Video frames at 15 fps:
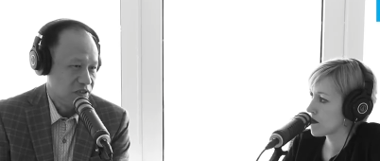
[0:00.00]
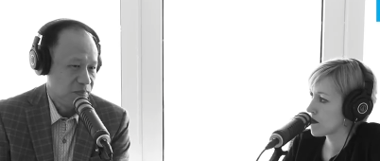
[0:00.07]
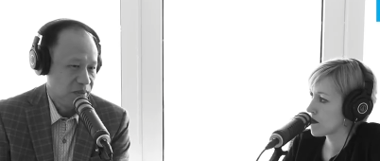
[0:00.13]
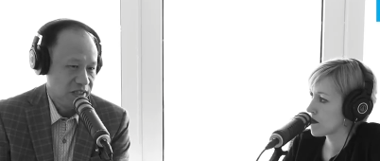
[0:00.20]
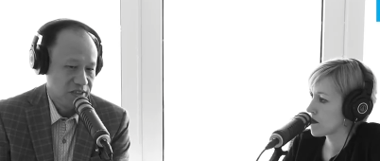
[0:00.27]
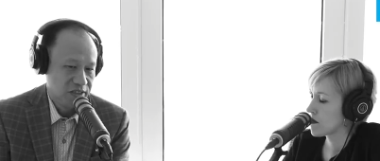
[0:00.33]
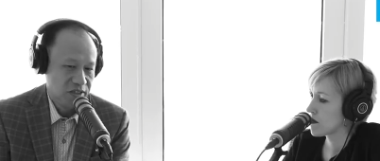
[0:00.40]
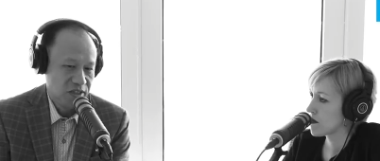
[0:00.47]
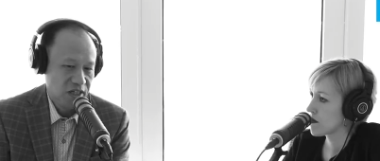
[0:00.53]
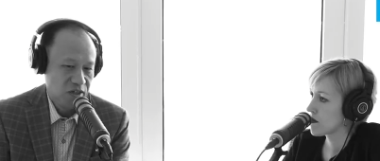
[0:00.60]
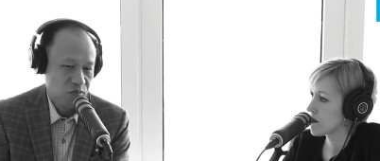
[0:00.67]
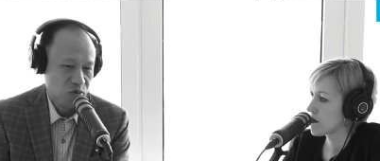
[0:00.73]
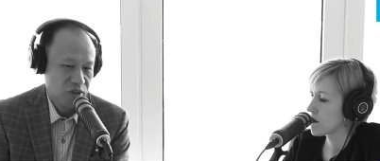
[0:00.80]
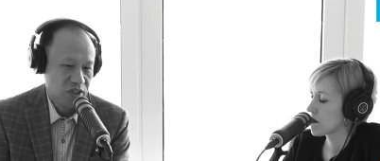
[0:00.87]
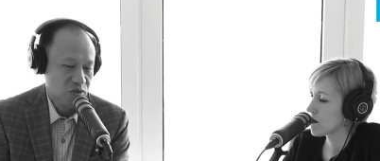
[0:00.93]
Speaker 1: space
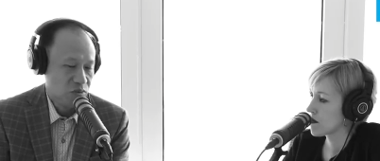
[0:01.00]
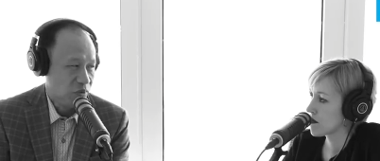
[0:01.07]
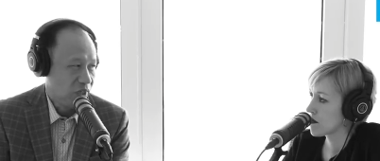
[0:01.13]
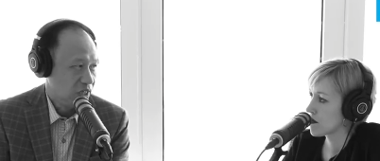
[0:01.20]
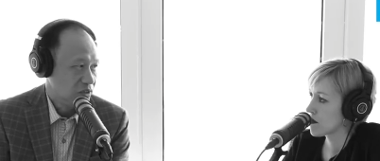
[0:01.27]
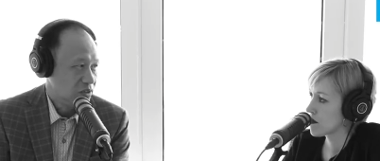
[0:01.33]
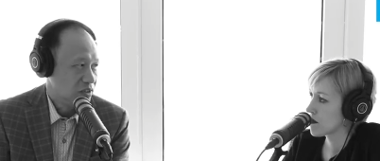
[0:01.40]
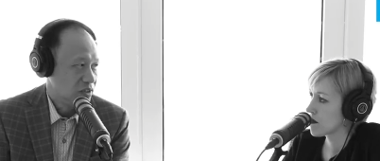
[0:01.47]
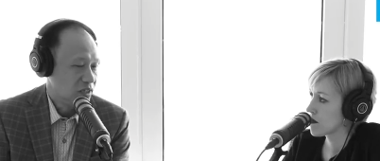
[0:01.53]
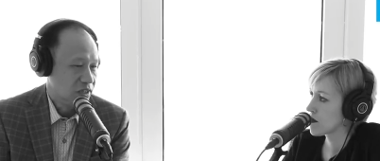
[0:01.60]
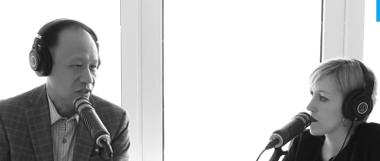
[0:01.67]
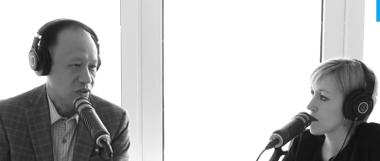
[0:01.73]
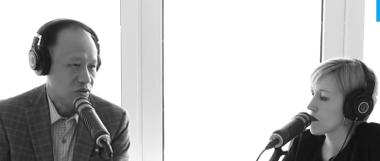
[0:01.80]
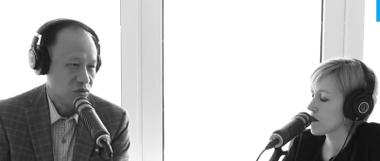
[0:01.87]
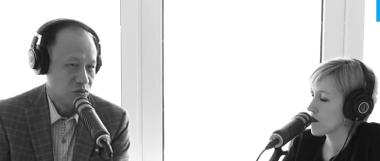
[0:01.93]
working together
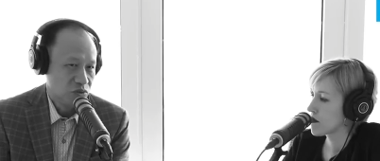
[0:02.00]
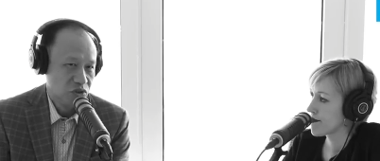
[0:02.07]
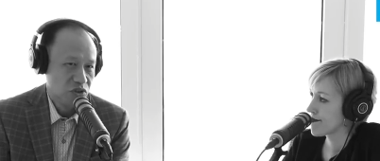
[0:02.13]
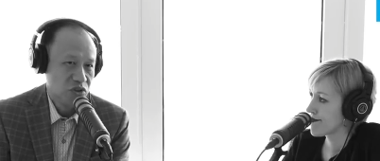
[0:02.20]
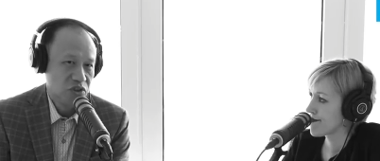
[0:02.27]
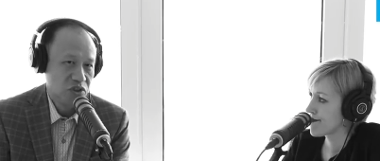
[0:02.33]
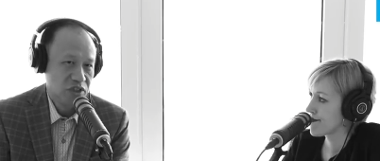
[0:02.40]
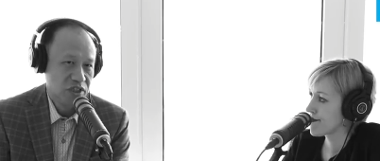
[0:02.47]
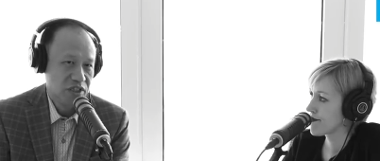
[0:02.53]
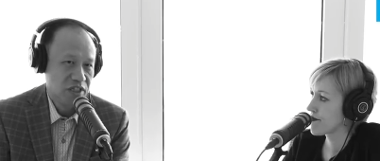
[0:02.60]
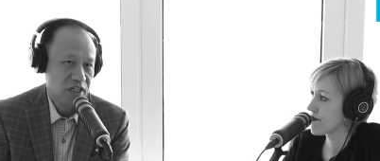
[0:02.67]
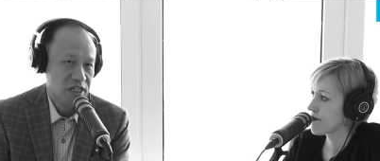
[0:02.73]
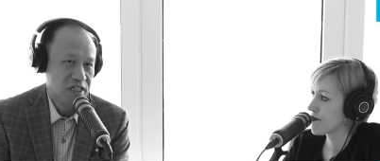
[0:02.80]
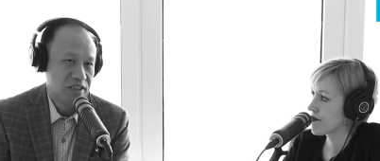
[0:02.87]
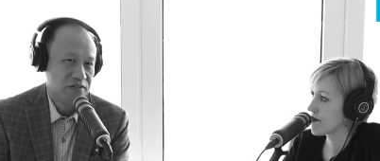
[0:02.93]
and also share the
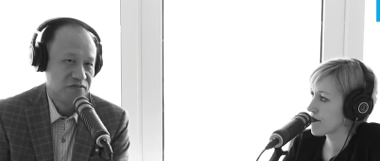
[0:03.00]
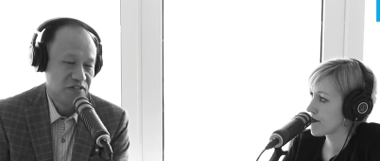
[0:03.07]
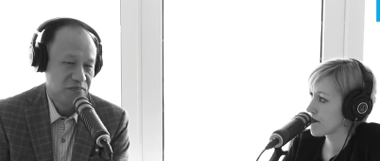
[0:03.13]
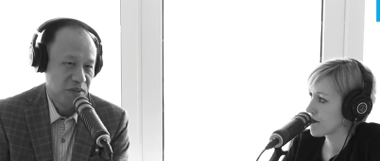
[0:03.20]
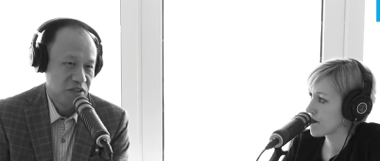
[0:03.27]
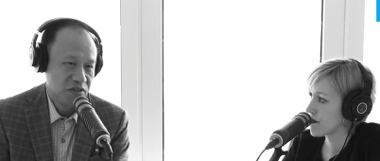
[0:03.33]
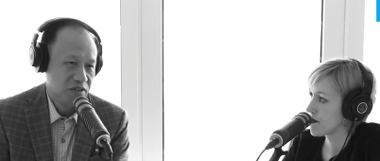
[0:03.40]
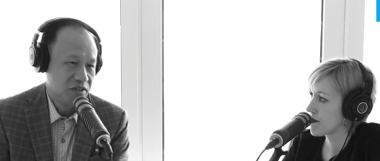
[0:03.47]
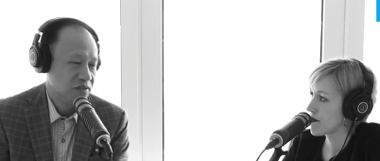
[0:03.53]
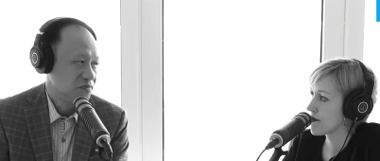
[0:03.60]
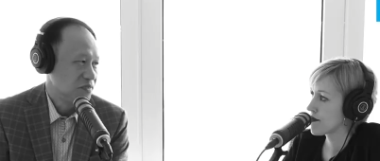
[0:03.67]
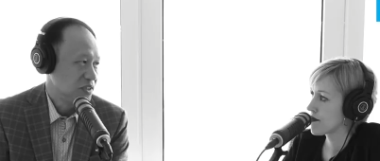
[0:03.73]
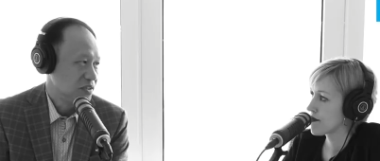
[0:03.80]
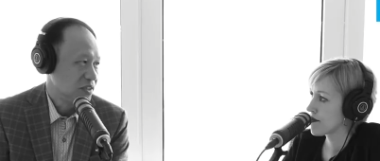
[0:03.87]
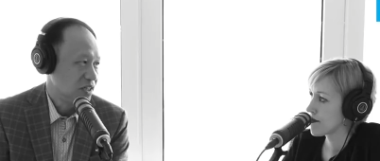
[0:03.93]
intelligent
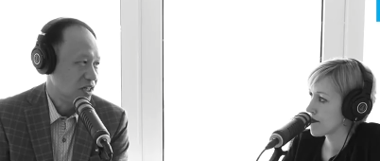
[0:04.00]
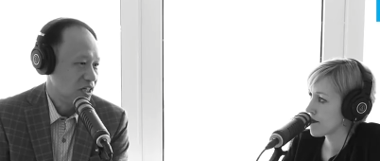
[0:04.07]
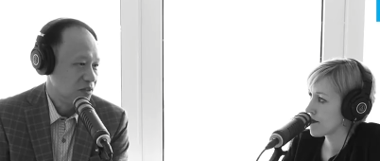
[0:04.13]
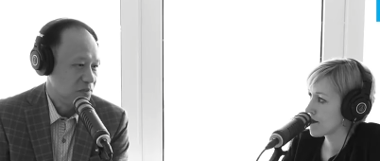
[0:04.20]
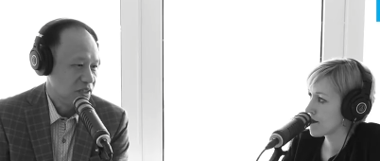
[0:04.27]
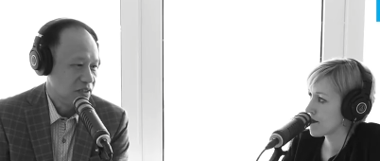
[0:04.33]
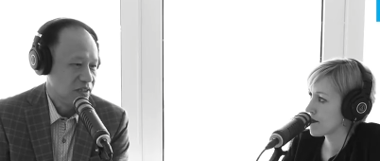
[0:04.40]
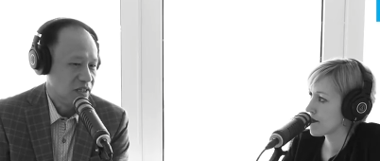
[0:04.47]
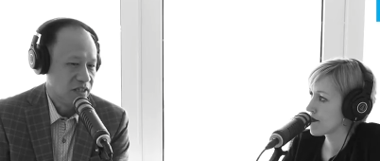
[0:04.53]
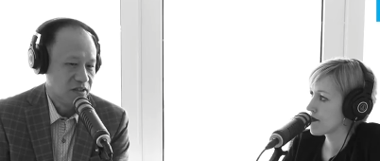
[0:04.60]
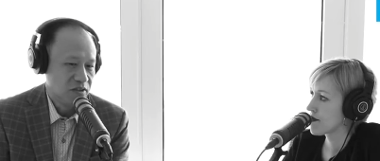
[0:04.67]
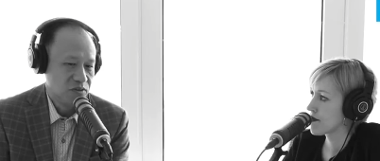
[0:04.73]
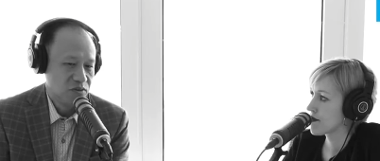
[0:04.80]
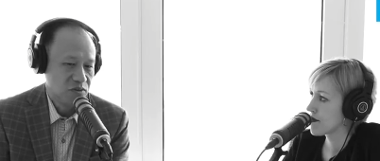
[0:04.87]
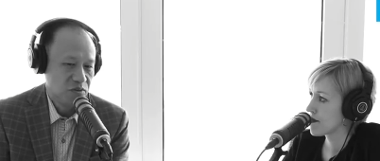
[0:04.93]
information with the government
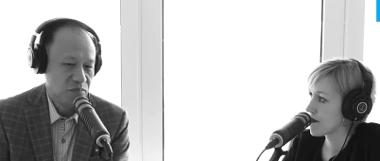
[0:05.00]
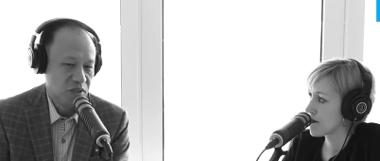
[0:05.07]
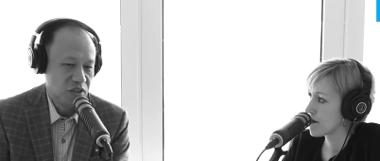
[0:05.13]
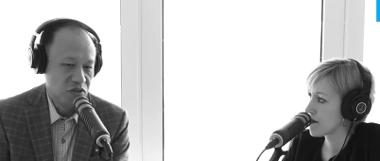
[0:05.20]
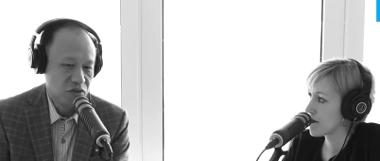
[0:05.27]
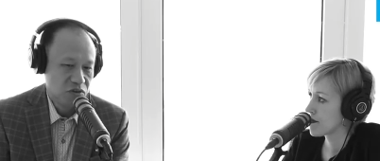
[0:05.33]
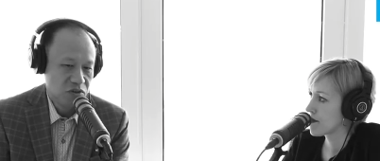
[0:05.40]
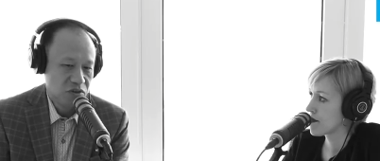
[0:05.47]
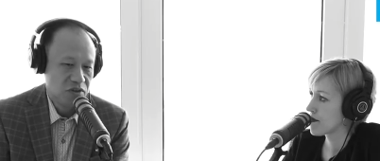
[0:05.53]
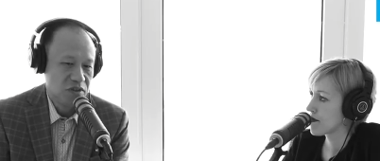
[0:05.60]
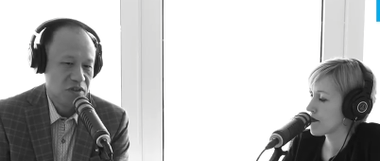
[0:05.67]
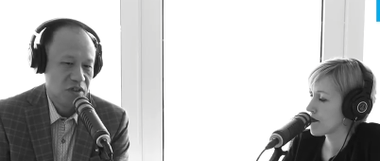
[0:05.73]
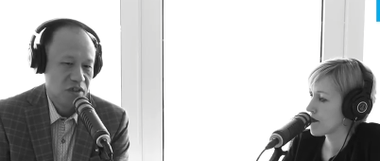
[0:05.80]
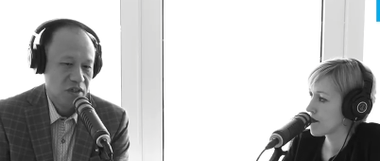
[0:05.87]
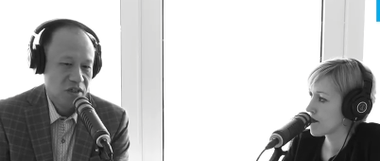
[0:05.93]
and also make
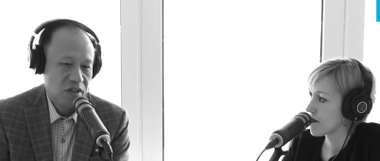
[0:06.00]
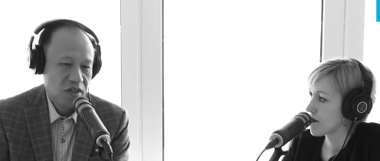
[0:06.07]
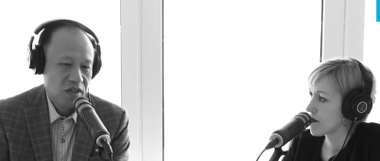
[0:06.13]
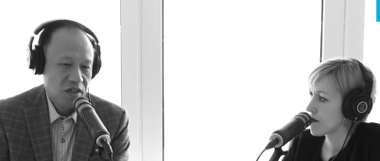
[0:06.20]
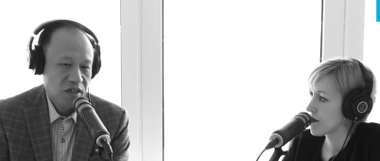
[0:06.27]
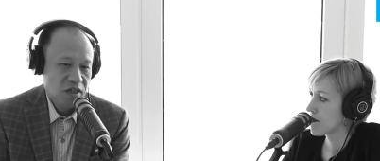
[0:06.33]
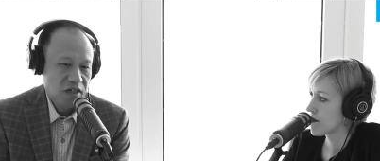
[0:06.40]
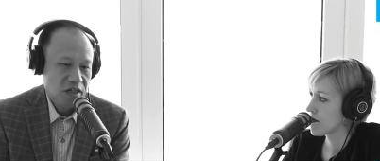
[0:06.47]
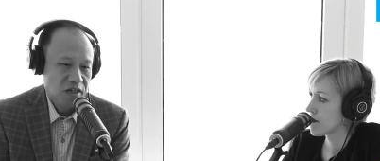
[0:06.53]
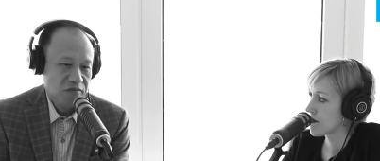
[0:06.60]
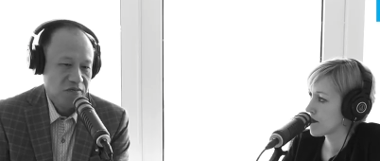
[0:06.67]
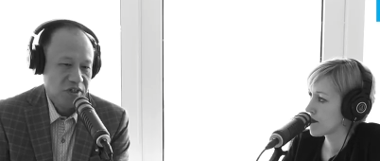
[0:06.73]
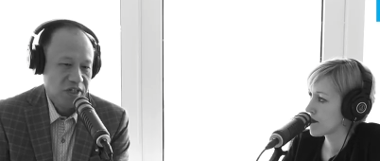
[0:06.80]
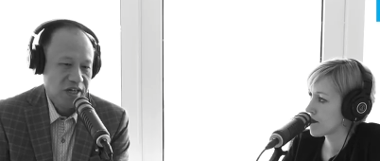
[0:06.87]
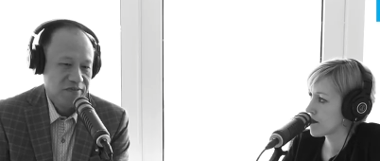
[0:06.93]
sure
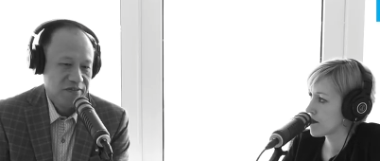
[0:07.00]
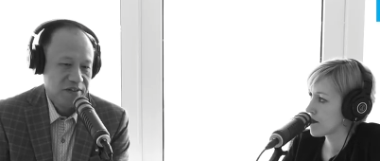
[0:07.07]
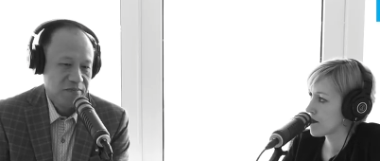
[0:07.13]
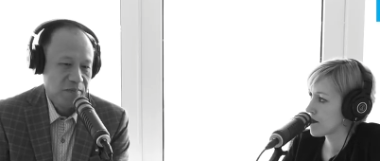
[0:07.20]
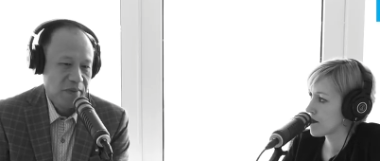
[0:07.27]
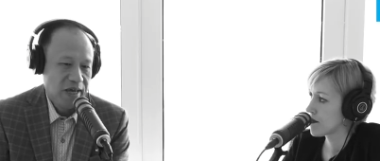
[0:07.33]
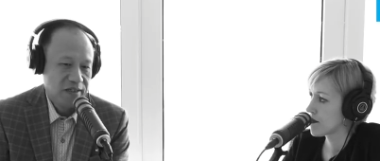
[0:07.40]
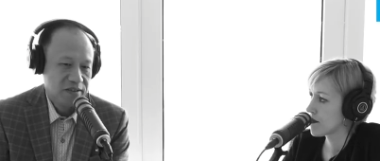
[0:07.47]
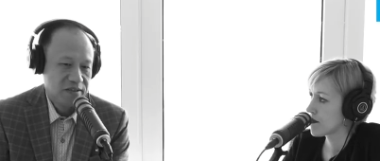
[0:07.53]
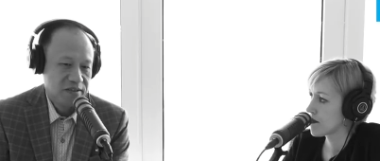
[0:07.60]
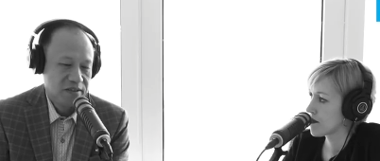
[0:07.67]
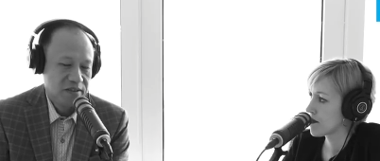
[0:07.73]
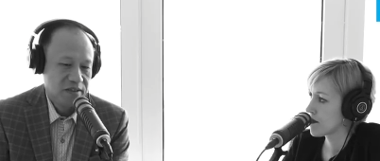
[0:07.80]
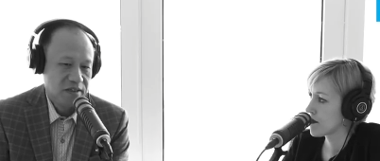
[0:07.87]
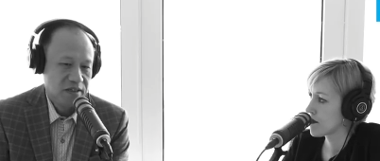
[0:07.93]
we have the
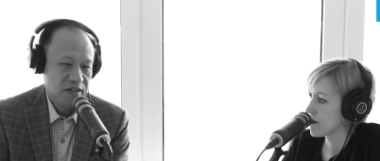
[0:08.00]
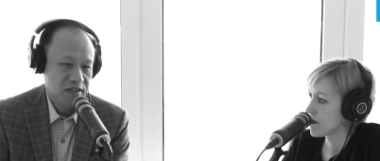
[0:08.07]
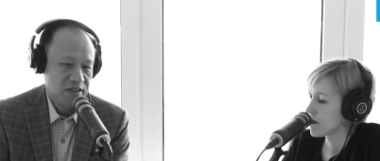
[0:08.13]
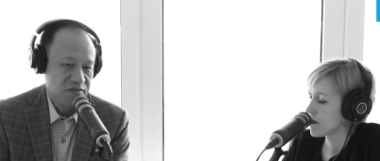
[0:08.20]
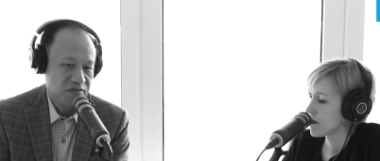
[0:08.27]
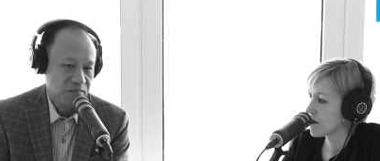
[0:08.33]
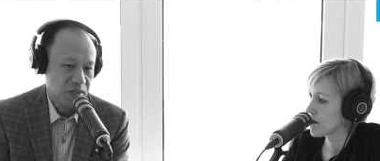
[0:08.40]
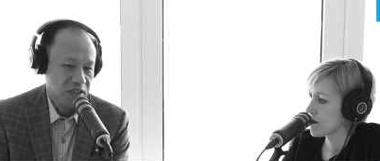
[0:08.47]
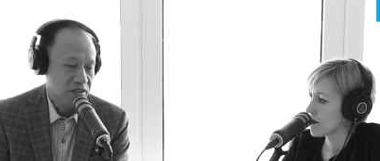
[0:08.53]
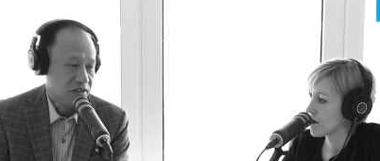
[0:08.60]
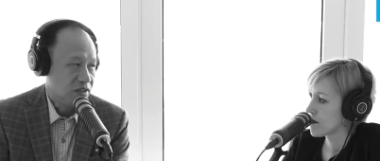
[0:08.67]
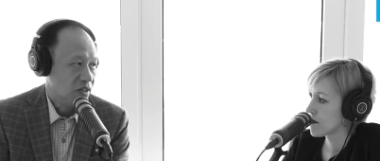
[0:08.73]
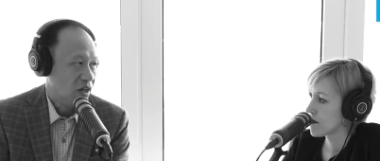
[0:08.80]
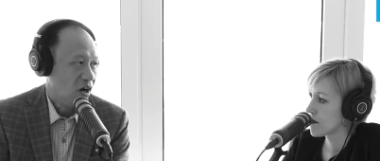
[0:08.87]
best information